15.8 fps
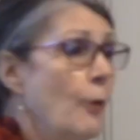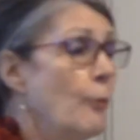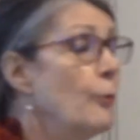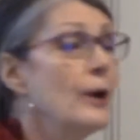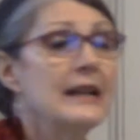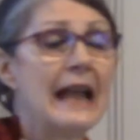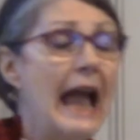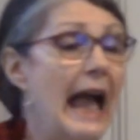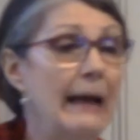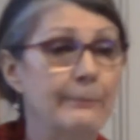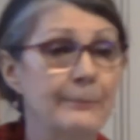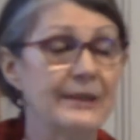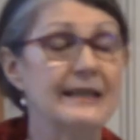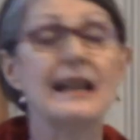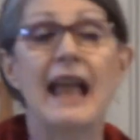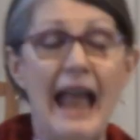would
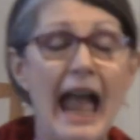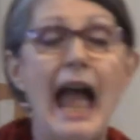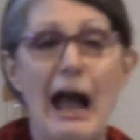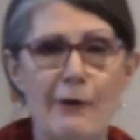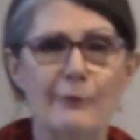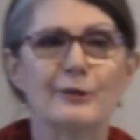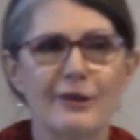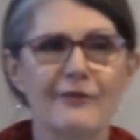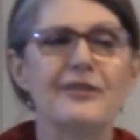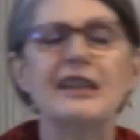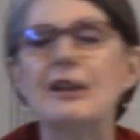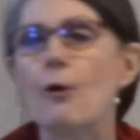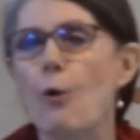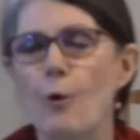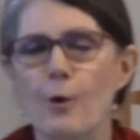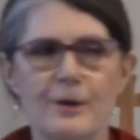happen out of
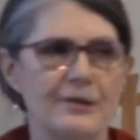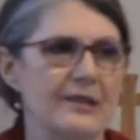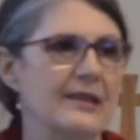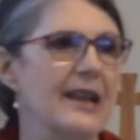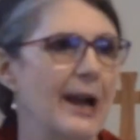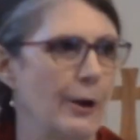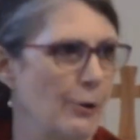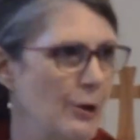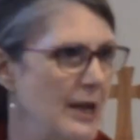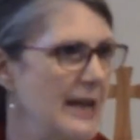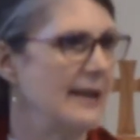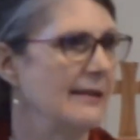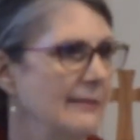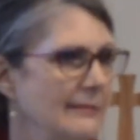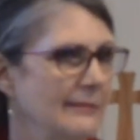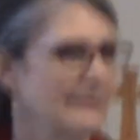the ordinary.
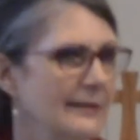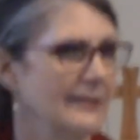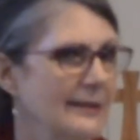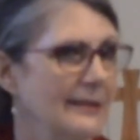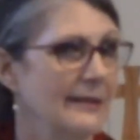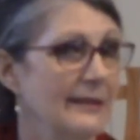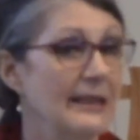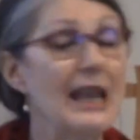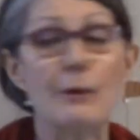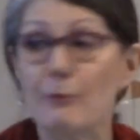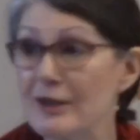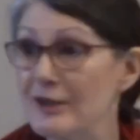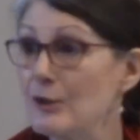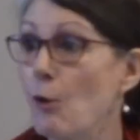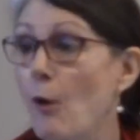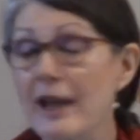It
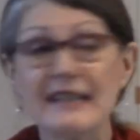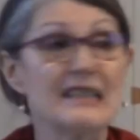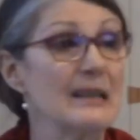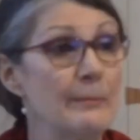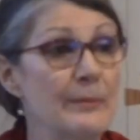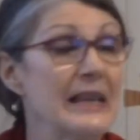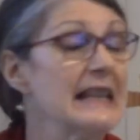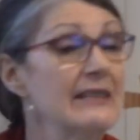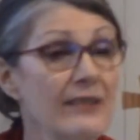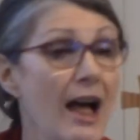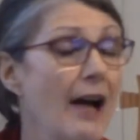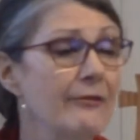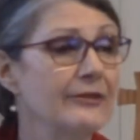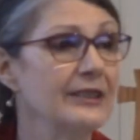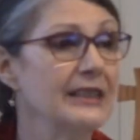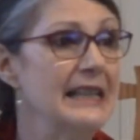was going to be
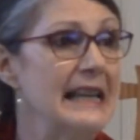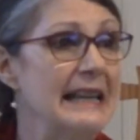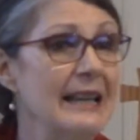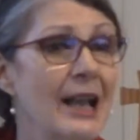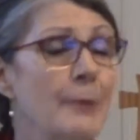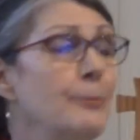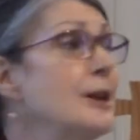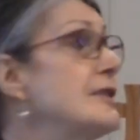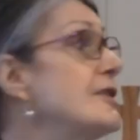lovely, but